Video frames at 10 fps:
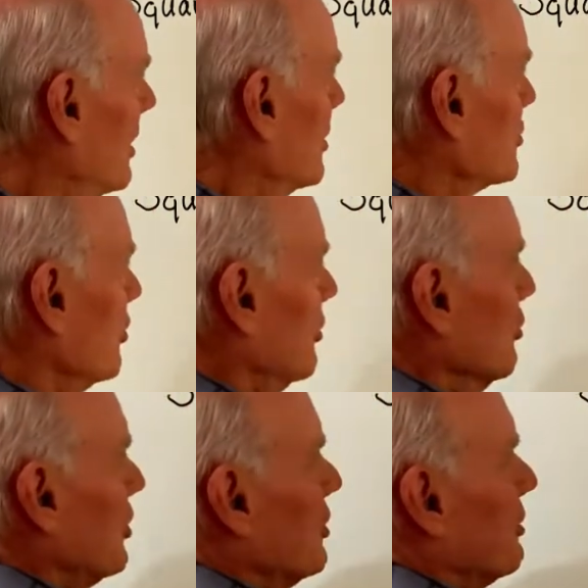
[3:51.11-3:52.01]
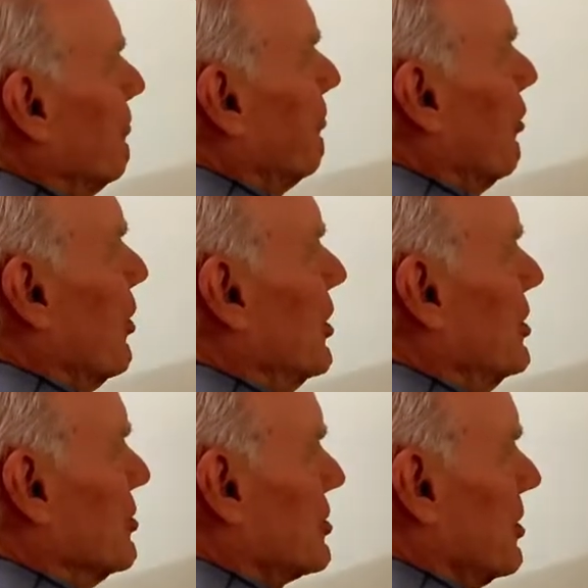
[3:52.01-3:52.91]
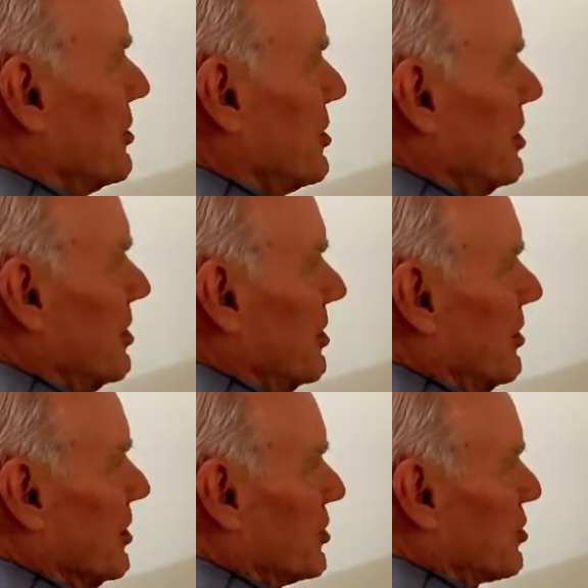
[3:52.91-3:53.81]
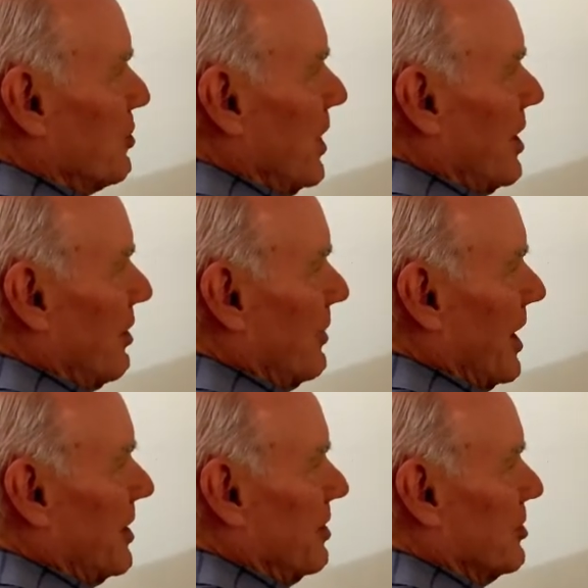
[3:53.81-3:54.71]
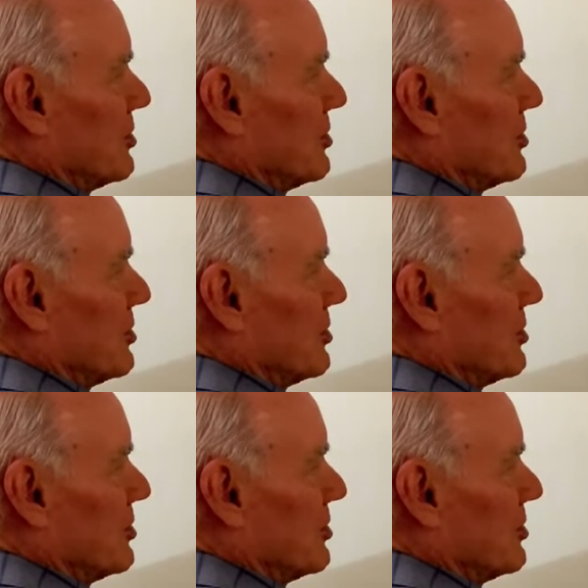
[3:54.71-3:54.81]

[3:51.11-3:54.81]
So you look at the four and you see the square right here.